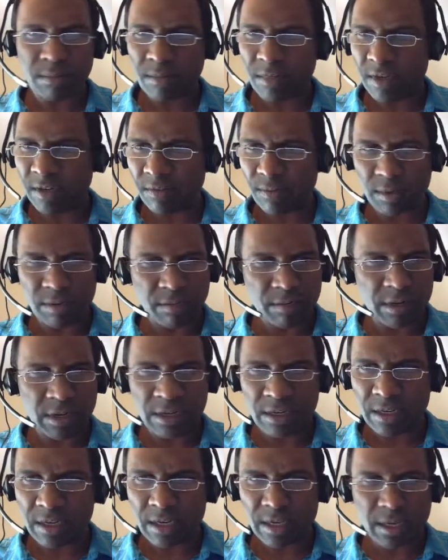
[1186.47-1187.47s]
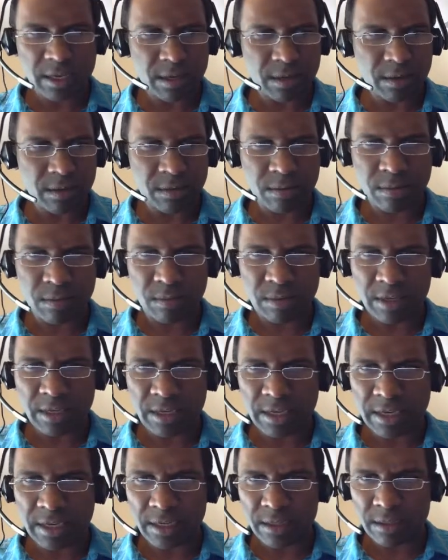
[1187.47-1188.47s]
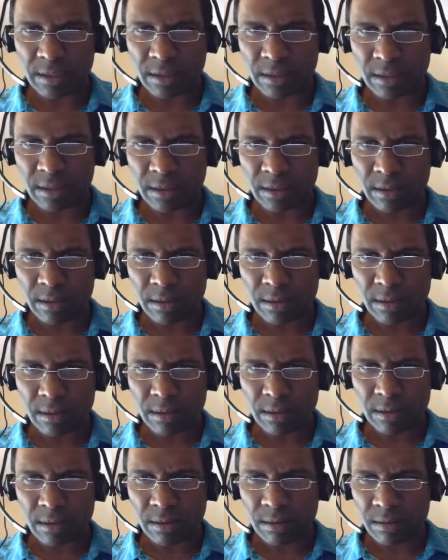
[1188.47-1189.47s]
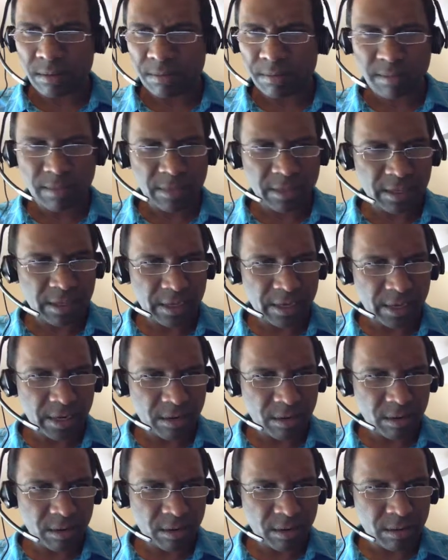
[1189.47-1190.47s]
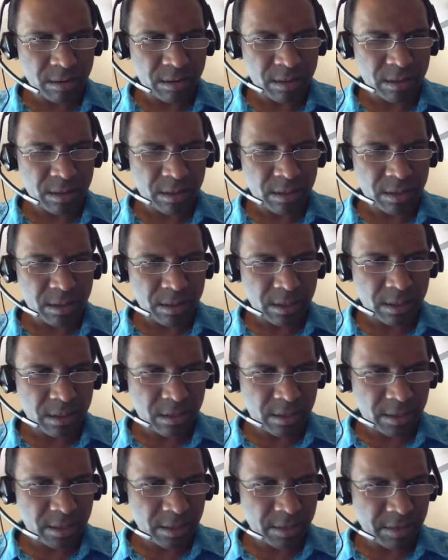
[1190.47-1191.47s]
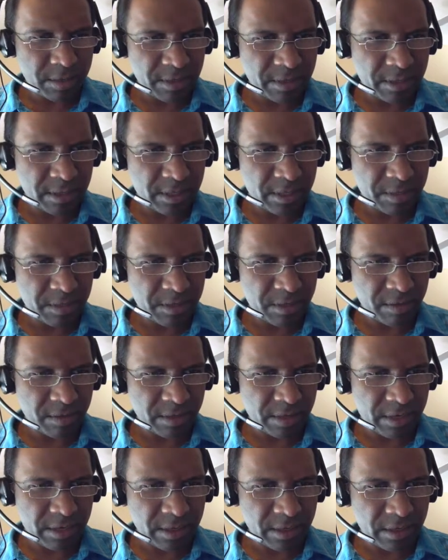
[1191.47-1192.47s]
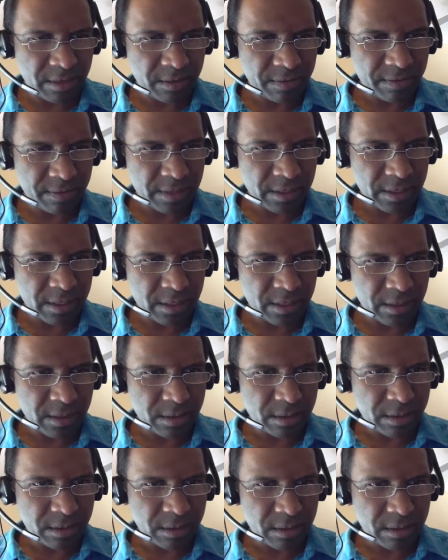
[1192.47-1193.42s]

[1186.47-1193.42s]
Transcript: But if we run it now, we get the error, an element type an array undefined.